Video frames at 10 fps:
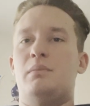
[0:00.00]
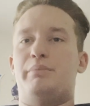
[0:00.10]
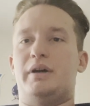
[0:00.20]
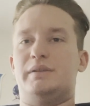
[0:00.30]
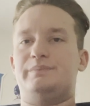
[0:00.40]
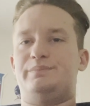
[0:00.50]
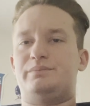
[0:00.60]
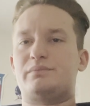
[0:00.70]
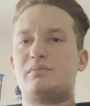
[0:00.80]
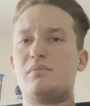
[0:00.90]
But
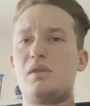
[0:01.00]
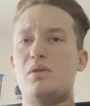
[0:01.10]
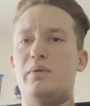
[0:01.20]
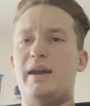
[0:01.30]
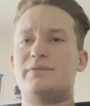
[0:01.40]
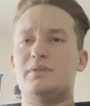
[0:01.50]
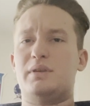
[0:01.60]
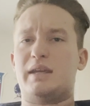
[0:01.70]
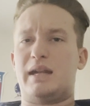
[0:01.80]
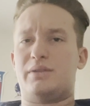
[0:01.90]
we have to
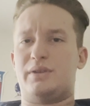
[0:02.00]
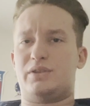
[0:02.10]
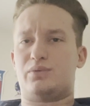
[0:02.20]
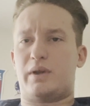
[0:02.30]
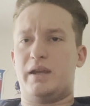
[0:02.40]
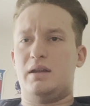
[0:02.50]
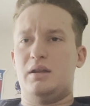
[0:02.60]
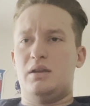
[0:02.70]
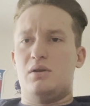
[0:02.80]
look at it this, right?